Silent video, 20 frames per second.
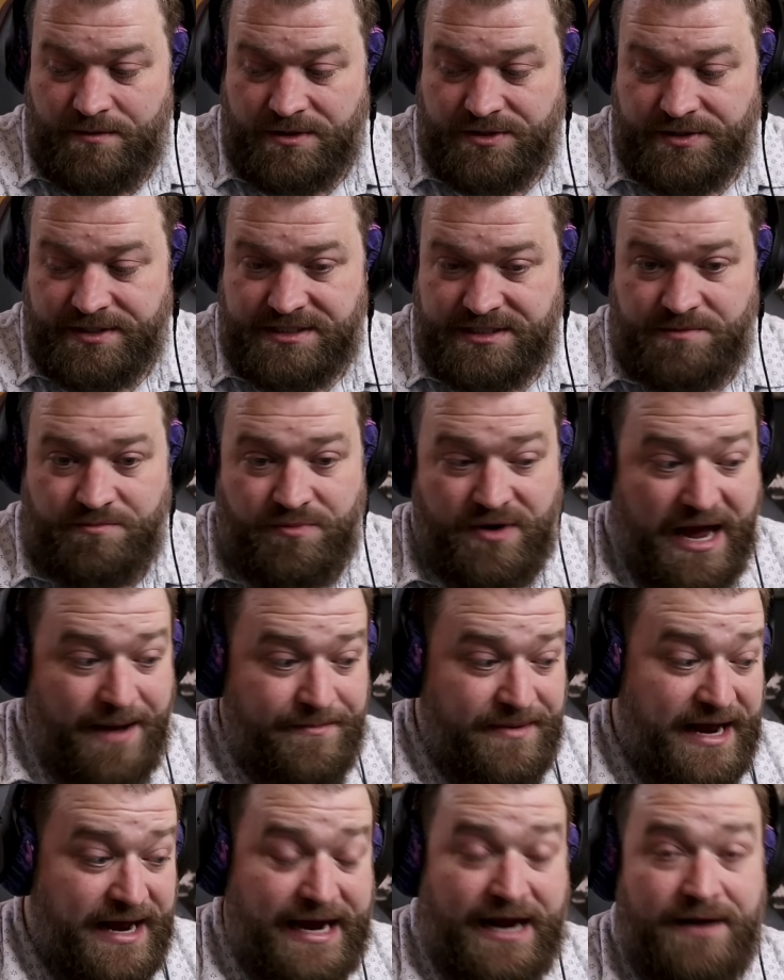we're doing some
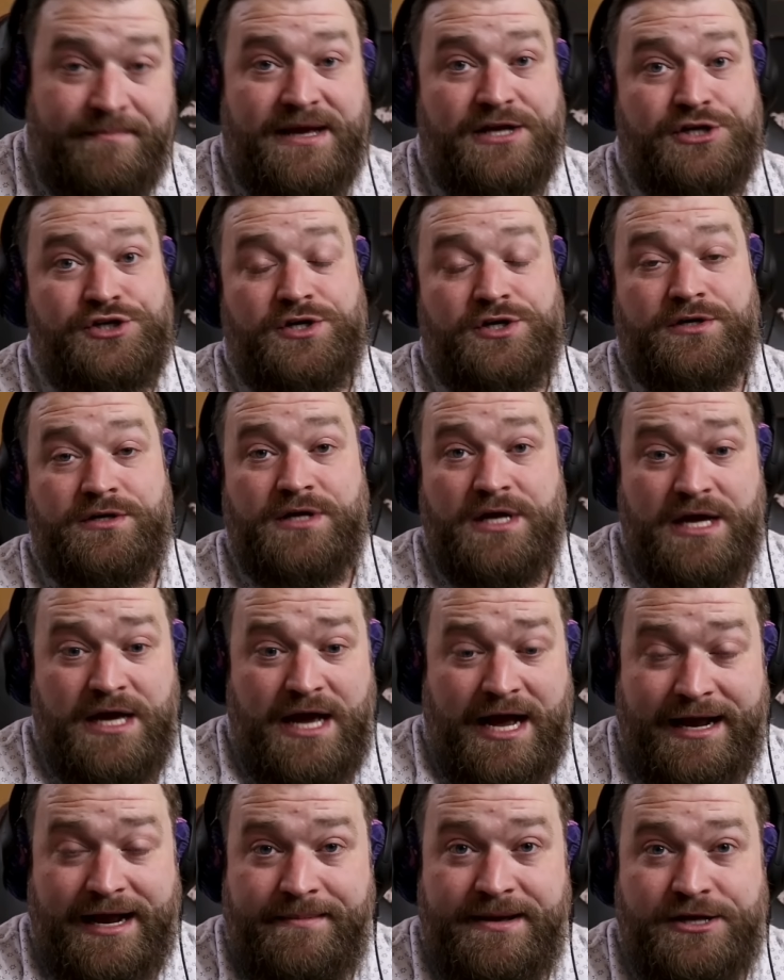prep, and I got to make sure
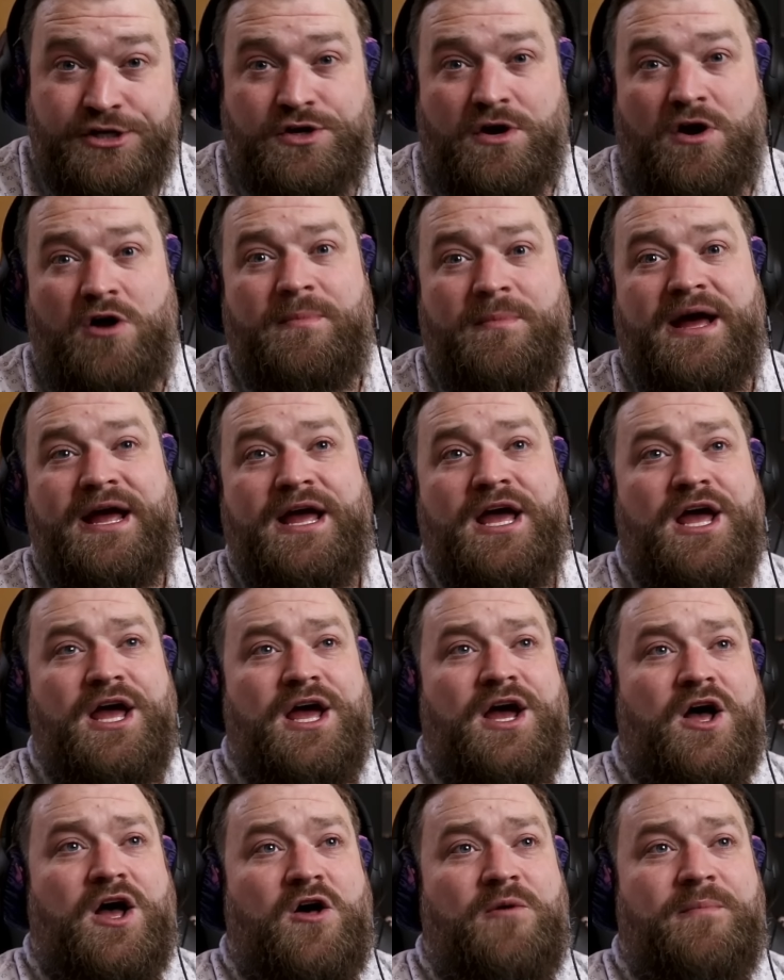I got to make sure all my
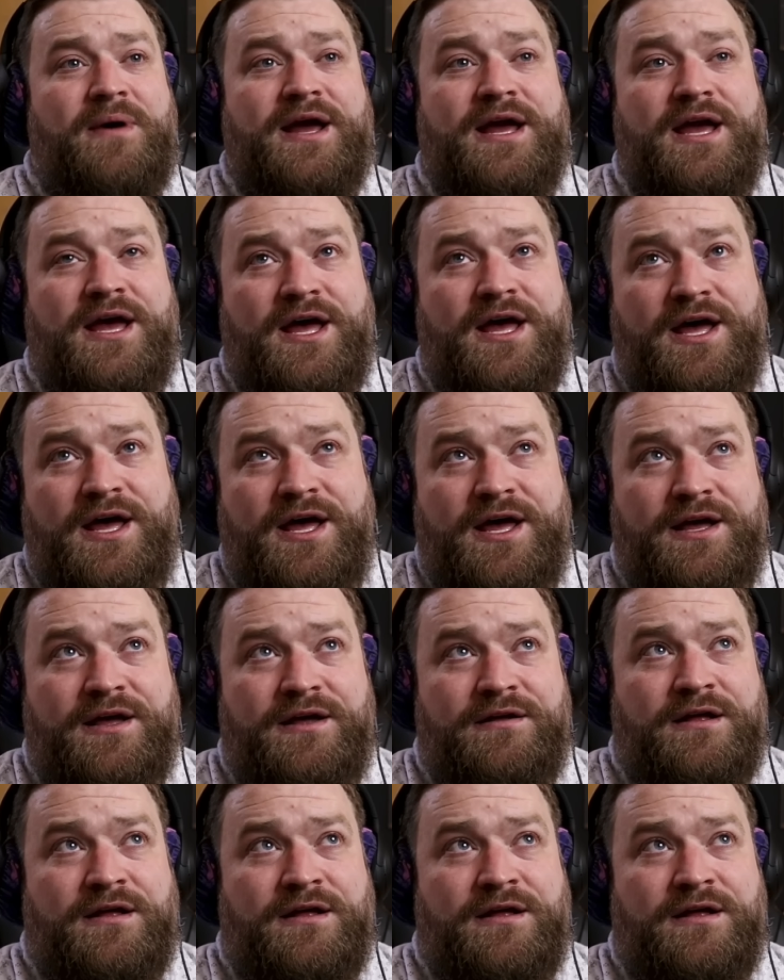all my uh,